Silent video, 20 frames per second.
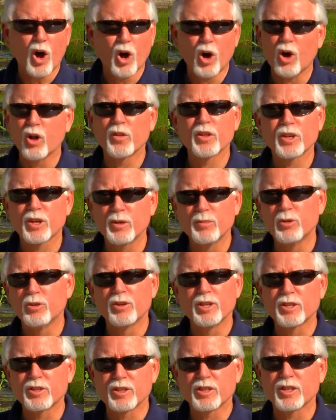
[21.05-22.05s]
all the
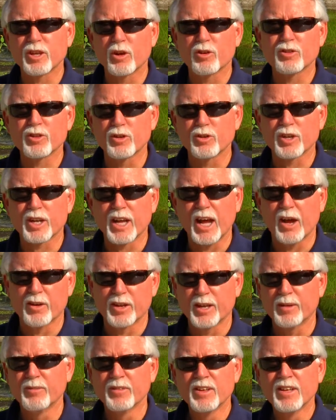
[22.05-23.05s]
communities in Sarasota
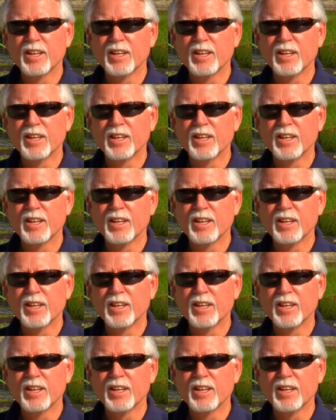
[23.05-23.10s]
County.